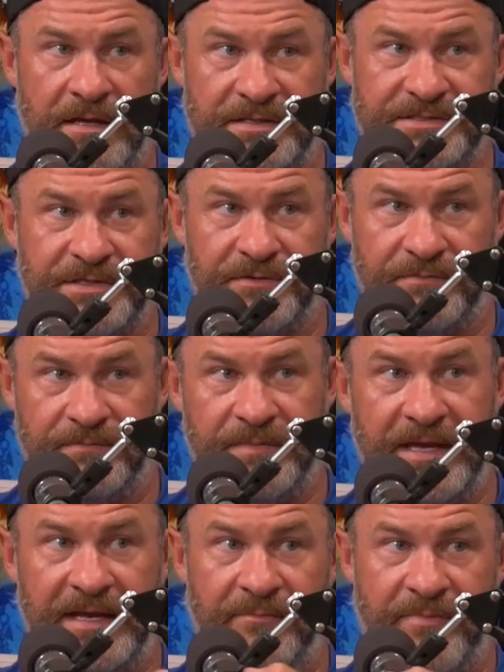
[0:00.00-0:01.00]
And so, mm-hmm.
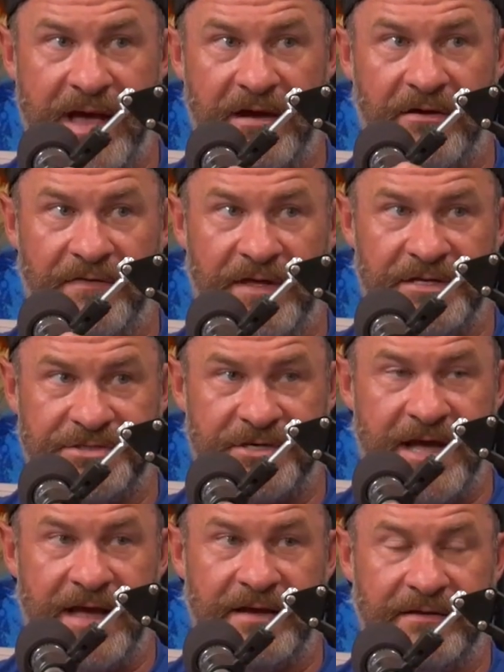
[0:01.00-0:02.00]
getting back on that
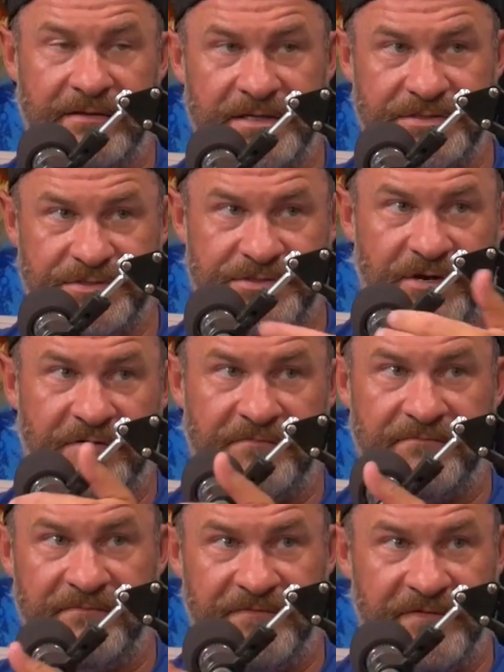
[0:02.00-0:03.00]
track as you start
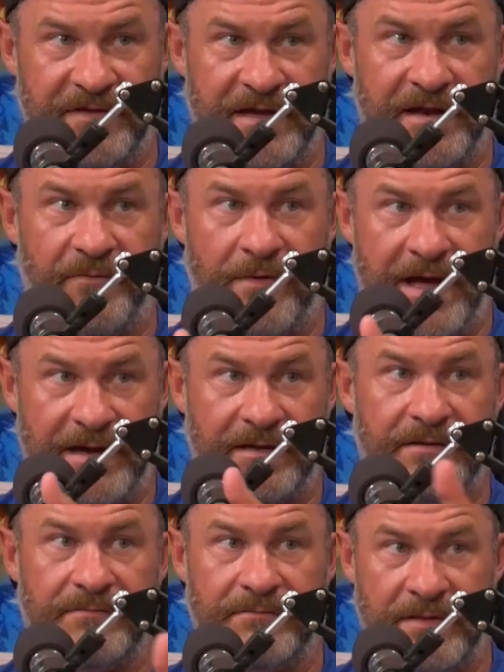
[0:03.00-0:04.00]
feeling out of
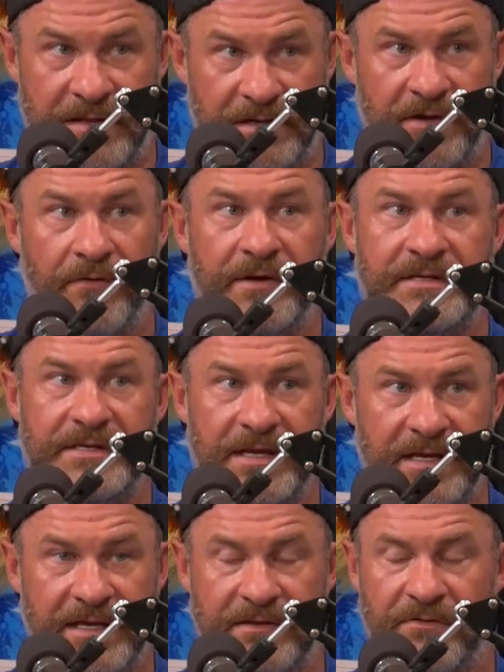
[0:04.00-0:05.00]
whack, and yeah. then going to
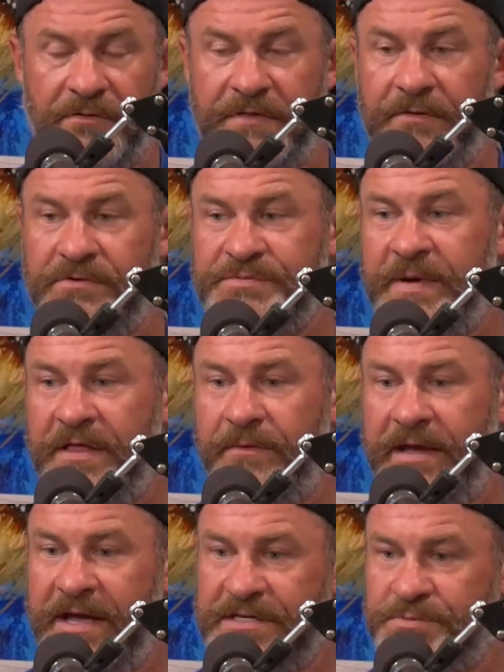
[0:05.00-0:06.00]
Nikki and the whole thing. Which, by the
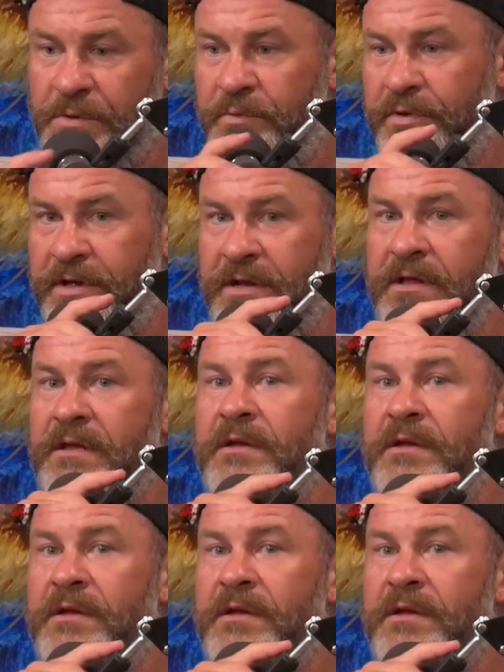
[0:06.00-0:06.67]
way, guys, we'll put